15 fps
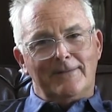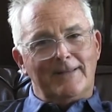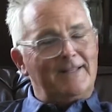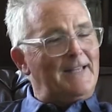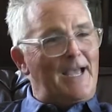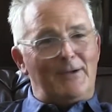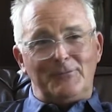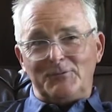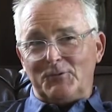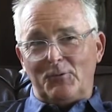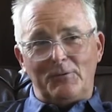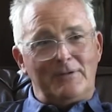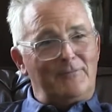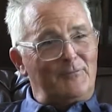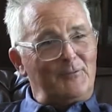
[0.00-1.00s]
that that was
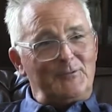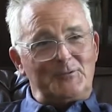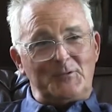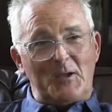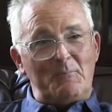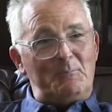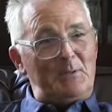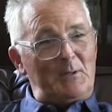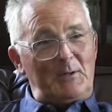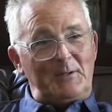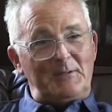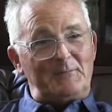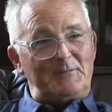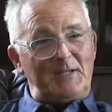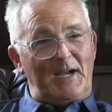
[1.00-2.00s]
only for some
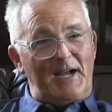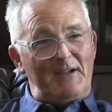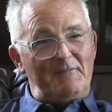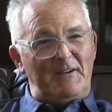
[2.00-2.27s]
period of time.